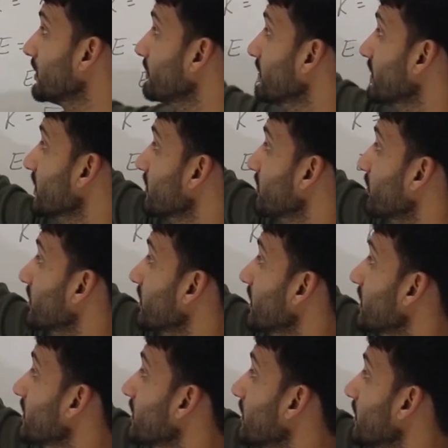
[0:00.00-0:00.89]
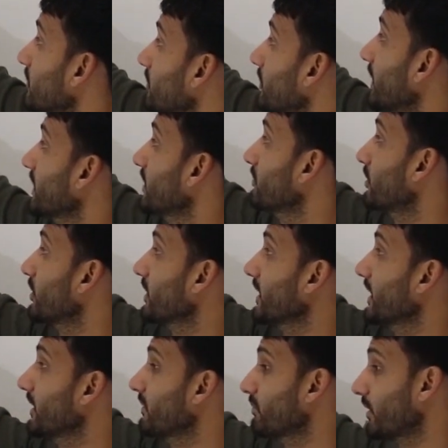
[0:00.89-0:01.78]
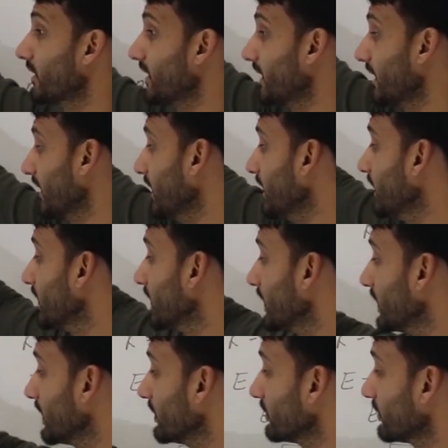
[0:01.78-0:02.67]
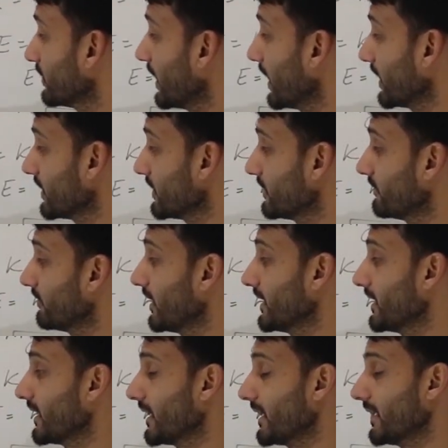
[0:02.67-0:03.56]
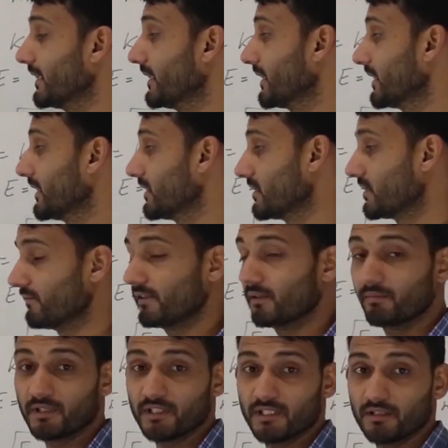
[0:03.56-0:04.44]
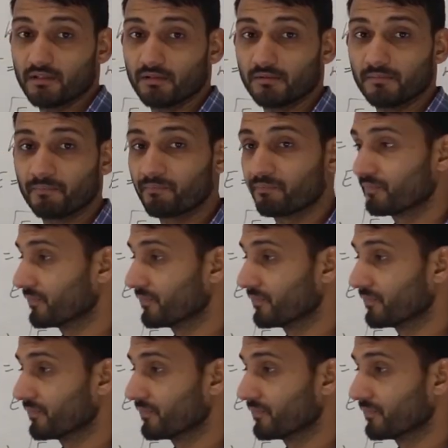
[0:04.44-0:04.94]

which is possessed by the body at point A. So that is why the kinetic energy will be 0.